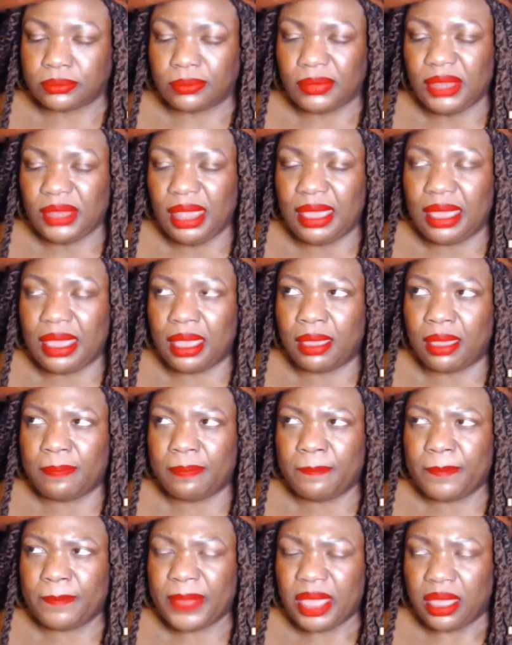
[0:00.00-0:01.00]

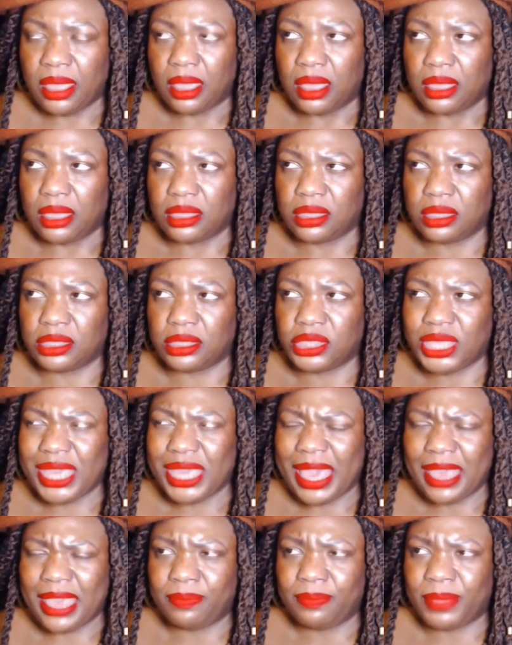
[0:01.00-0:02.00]
Um, she
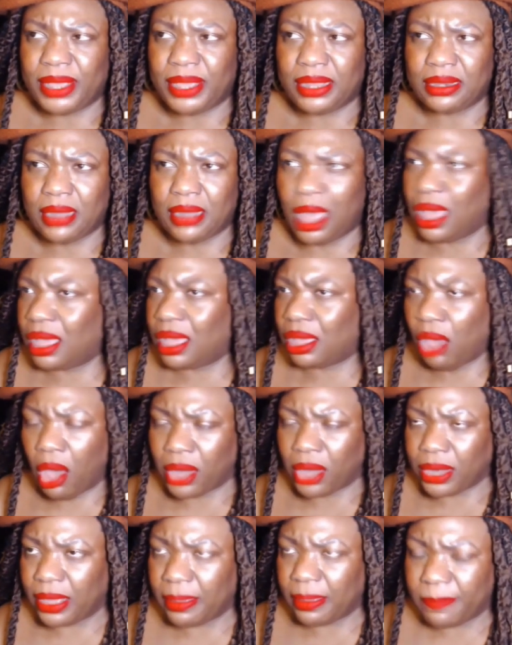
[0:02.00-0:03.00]
had been uh,
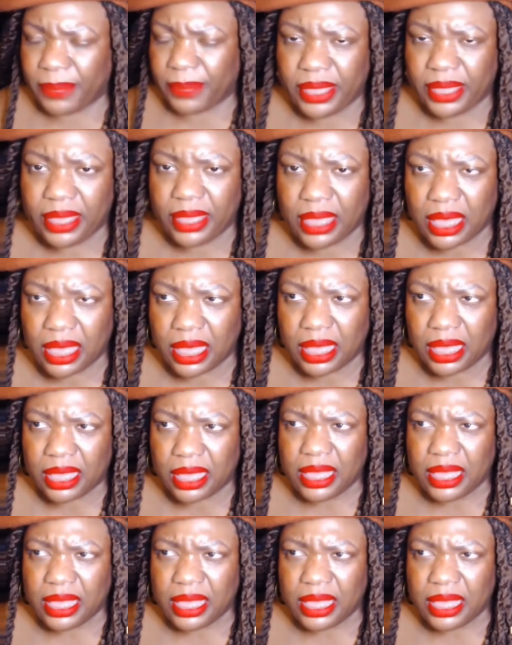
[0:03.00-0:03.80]
caught up uh,